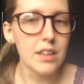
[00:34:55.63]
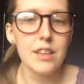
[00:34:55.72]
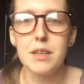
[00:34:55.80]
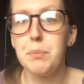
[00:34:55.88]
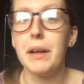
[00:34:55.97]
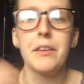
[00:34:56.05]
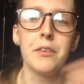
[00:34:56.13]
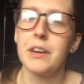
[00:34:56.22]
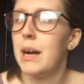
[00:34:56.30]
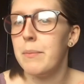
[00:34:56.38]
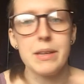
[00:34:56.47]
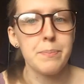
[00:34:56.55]
depending on
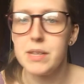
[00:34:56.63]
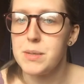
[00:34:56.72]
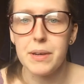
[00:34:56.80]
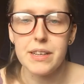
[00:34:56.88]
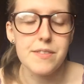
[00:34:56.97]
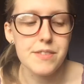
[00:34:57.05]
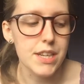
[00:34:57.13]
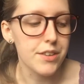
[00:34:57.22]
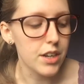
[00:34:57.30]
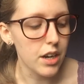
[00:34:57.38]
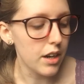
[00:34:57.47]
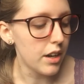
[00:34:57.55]
how many perspectives there
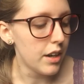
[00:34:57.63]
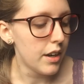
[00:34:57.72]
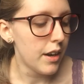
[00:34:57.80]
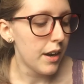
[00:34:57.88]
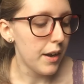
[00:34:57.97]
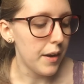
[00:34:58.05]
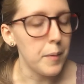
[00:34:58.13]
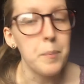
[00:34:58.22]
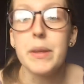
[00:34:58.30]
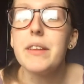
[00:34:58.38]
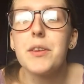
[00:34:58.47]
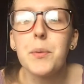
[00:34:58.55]
are.
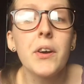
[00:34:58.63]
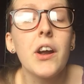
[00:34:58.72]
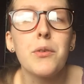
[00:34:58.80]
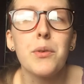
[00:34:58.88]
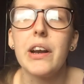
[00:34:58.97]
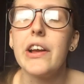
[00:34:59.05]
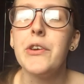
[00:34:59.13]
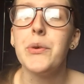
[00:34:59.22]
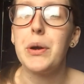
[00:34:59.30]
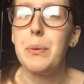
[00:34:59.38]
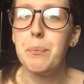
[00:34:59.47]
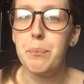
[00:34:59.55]
But this one I really
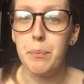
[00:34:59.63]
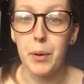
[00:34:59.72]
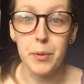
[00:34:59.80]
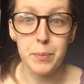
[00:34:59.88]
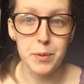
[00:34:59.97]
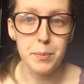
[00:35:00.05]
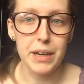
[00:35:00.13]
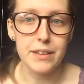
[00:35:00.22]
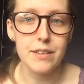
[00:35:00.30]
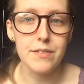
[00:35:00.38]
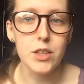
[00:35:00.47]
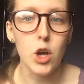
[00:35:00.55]
enjoyed both
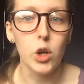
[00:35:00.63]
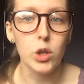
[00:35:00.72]
perspectives a